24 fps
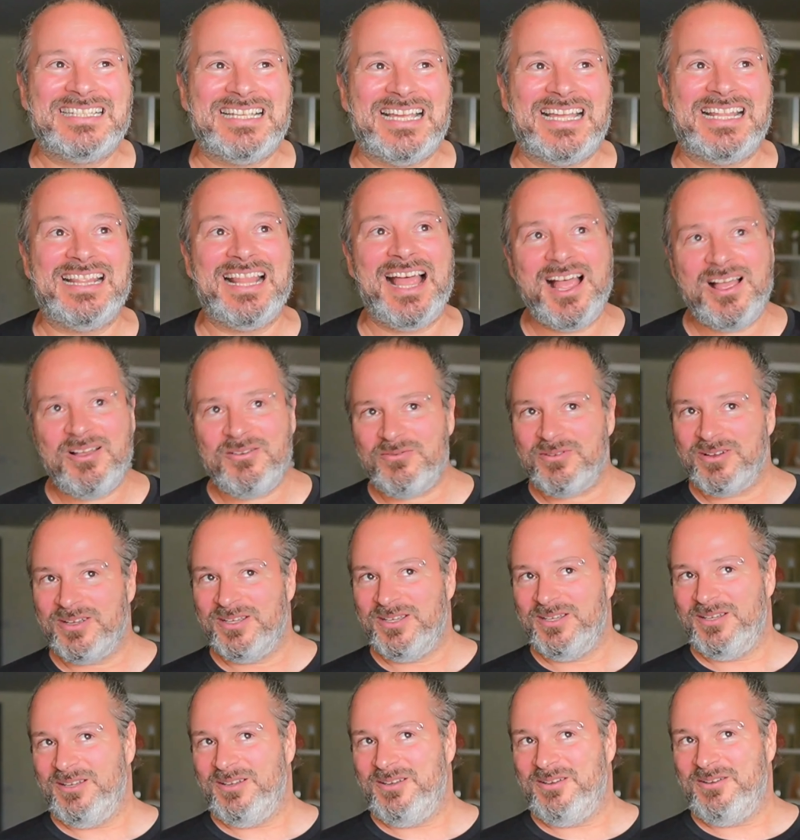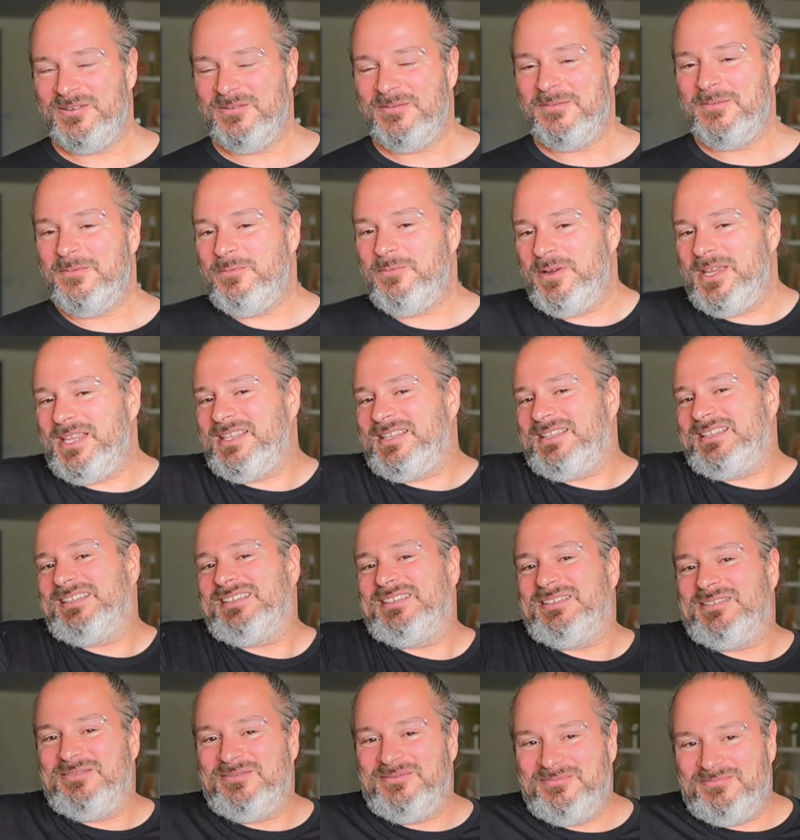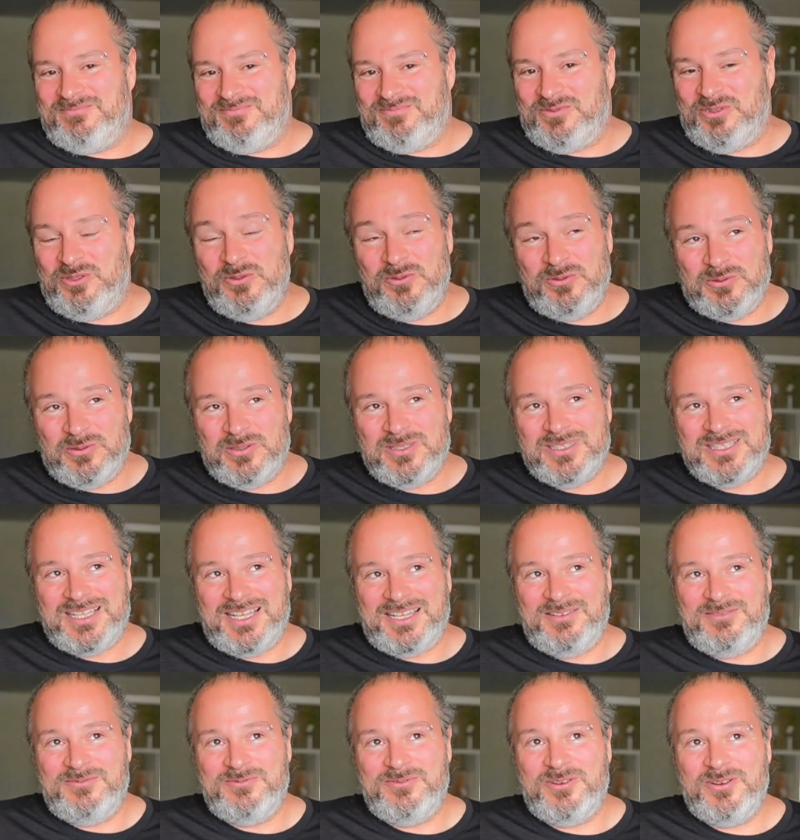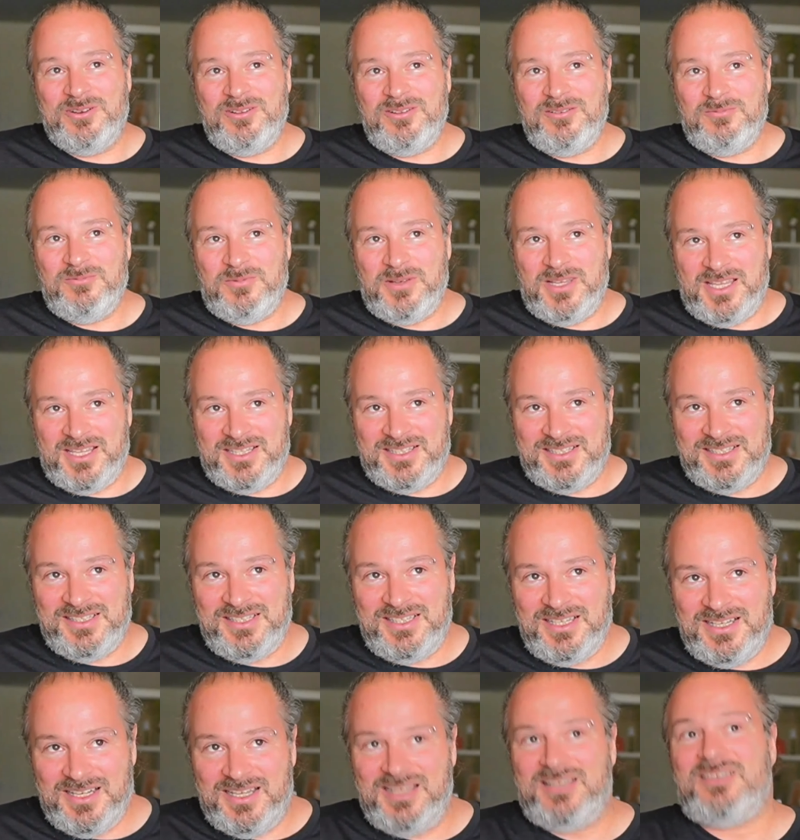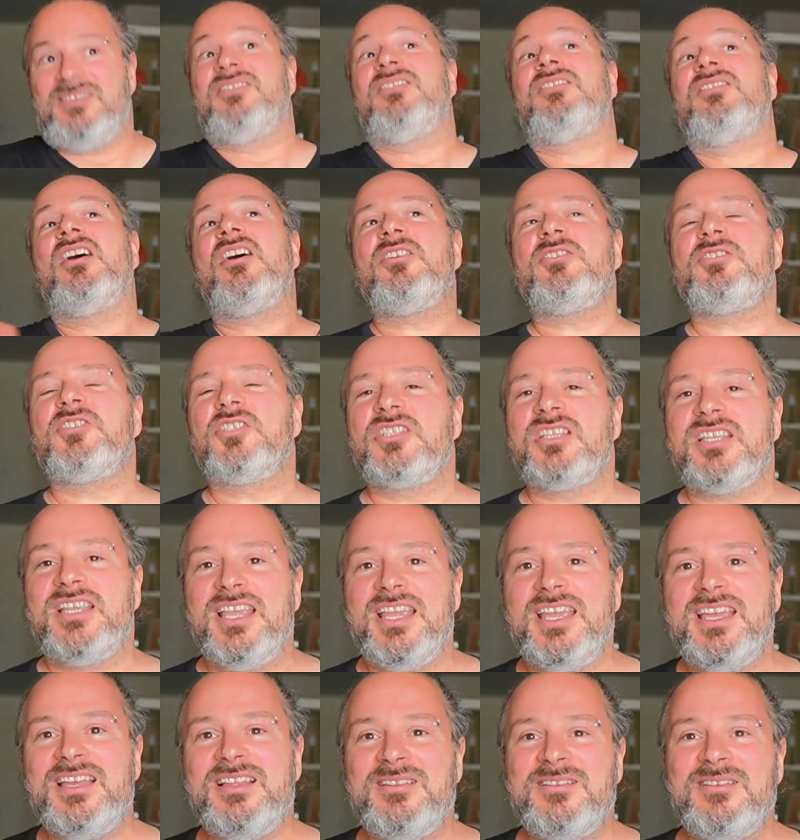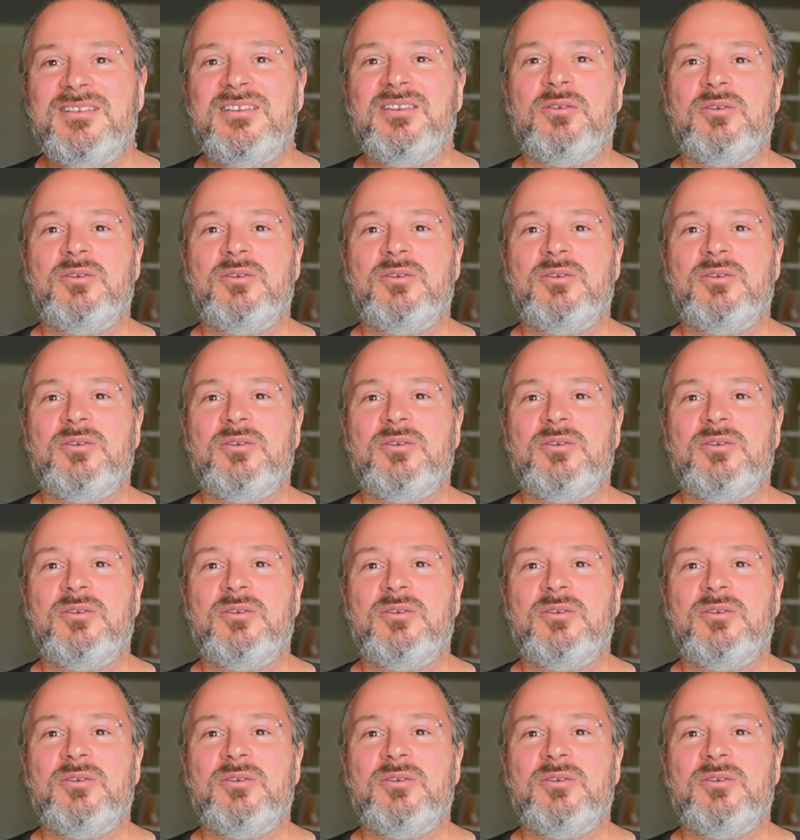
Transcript: And now with tools like Google, we can see, like, on a large scale,